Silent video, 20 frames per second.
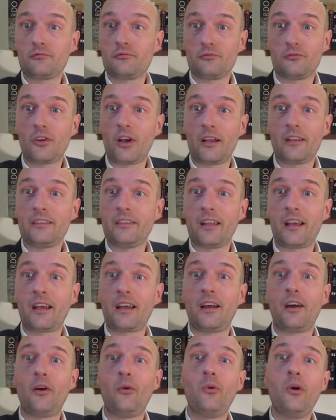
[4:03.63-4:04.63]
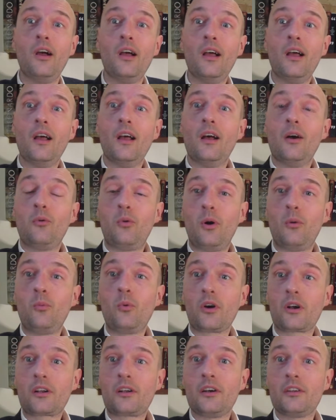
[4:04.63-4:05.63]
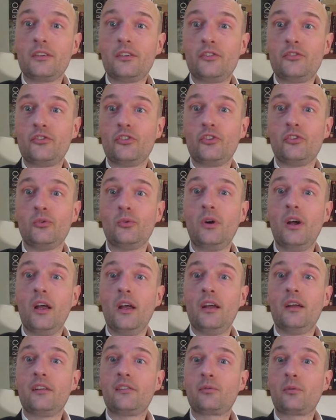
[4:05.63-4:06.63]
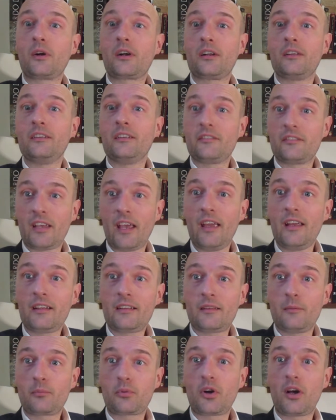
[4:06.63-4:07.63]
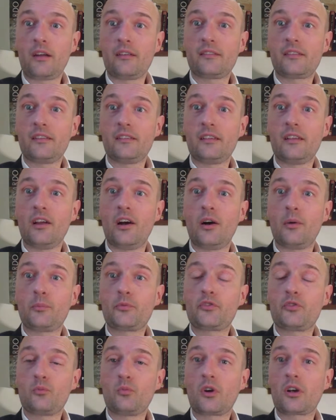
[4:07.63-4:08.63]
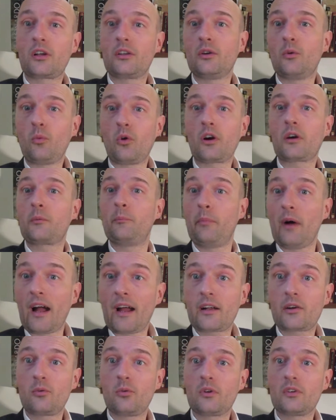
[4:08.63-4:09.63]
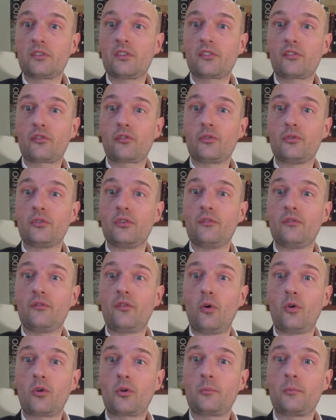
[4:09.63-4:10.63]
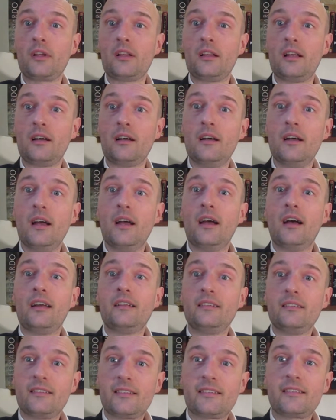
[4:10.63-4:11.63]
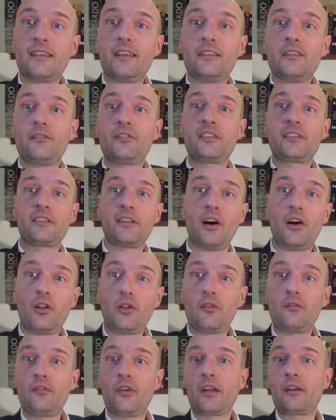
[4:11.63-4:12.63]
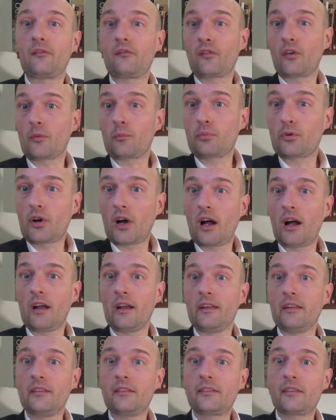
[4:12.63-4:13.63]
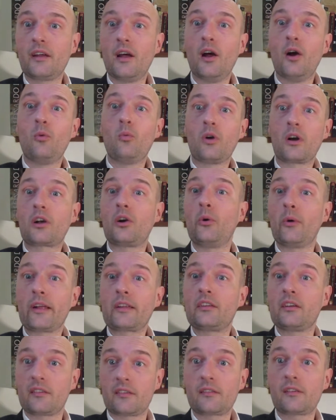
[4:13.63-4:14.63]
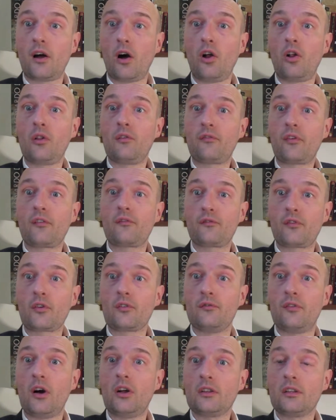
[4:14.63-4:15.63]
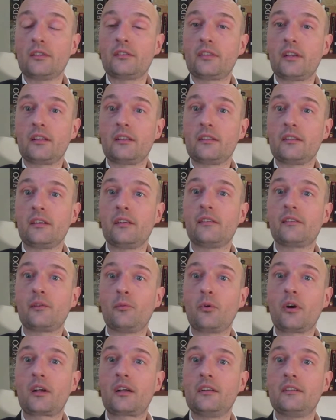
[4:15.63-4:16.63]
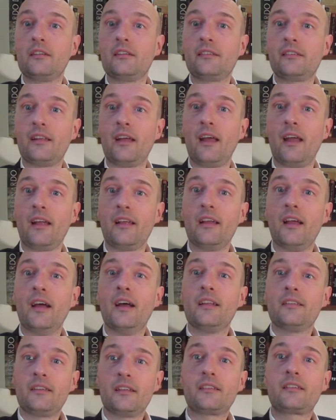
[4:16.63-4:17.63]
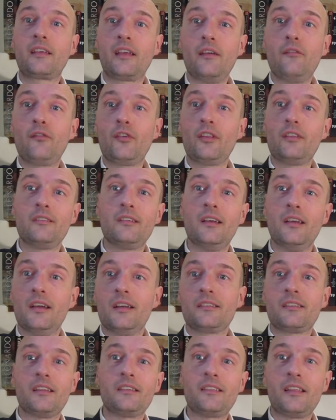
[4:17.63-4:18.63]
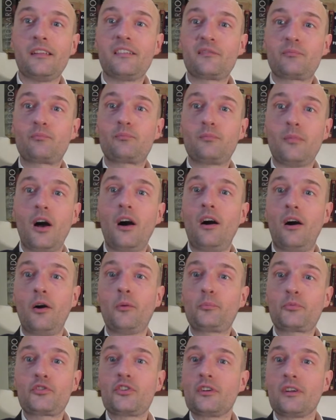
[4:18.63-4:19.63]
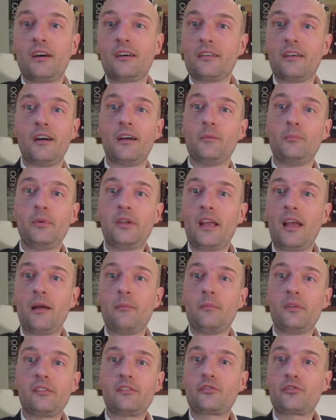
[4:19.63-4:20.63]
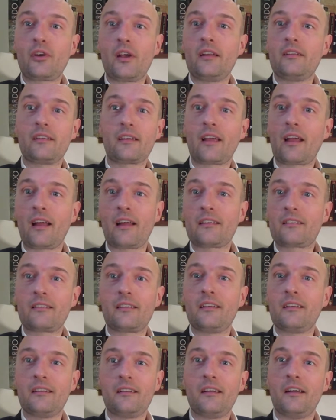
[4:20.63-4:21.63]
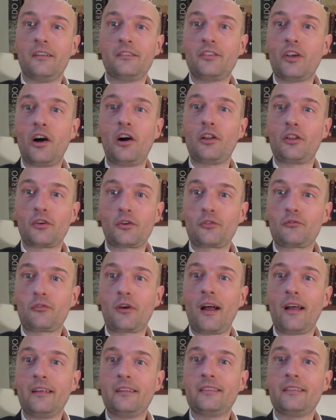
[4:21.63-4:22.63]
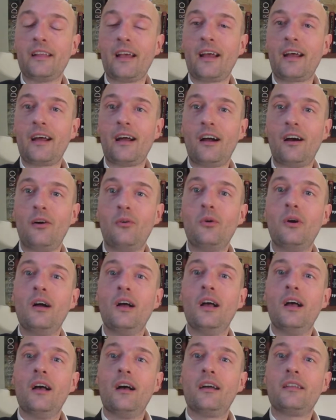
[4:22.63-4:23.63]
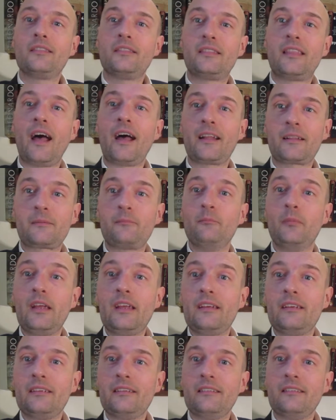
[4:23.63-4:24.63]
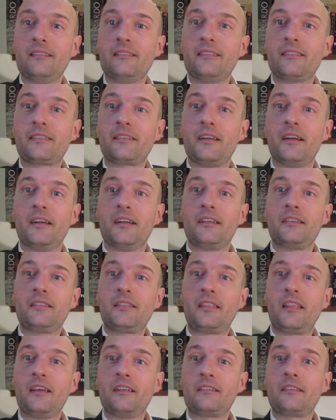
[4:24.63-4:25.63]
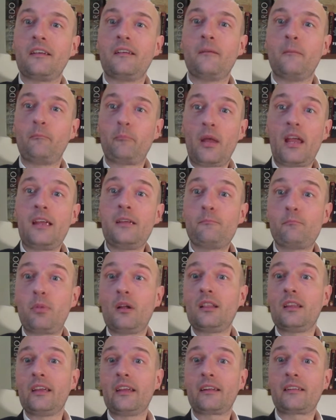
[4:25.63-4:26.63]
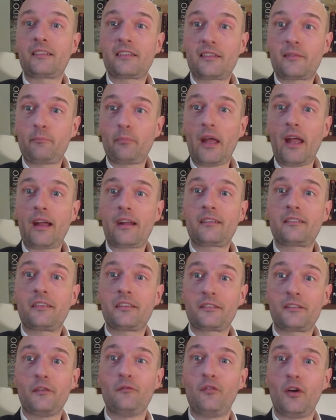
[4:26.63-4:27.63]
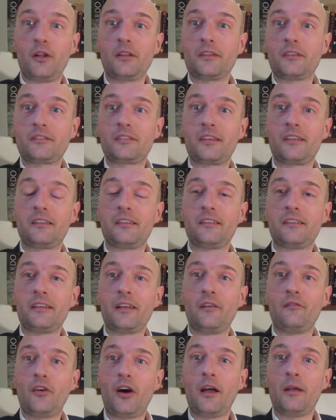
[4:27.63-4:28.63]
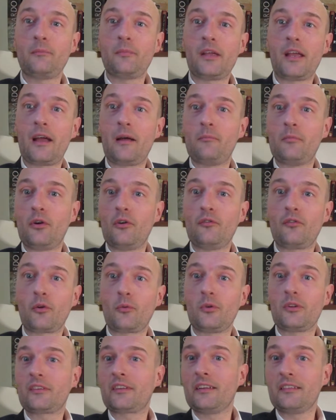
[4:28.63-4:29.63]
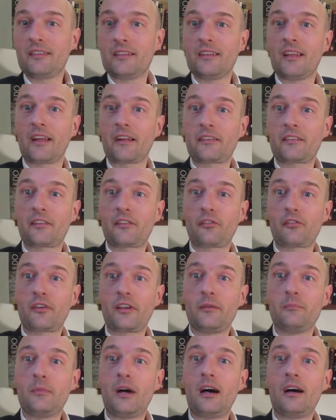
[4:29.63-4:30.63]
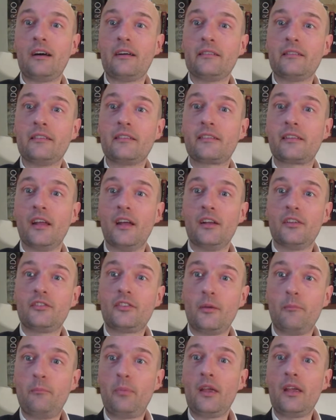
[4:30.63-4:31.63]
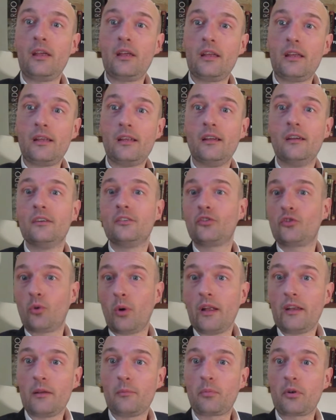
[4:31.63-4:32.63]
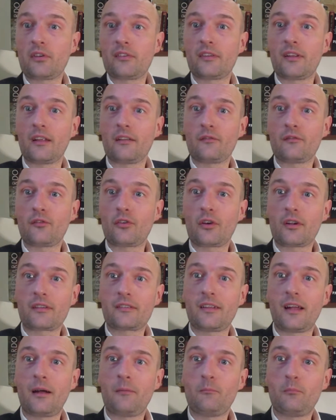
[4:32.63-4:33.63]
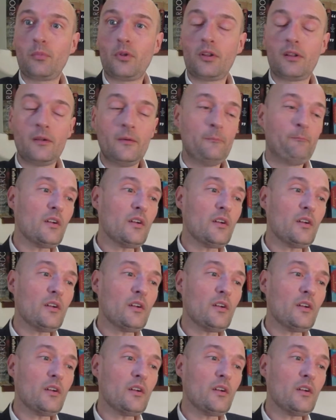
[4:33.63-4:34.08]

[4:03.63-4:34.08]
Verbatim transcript: right now. What we're going to do is we're going to take the price of the option, we're going to work backwards through the formula, and instead of solving for price, we're going to solve for volatility. So we're going to say that given that this option on I B M is trading at a dollar right now, that means that people expect the volatility of I B M over, we'll say, the next three months to be twenty percent, for example.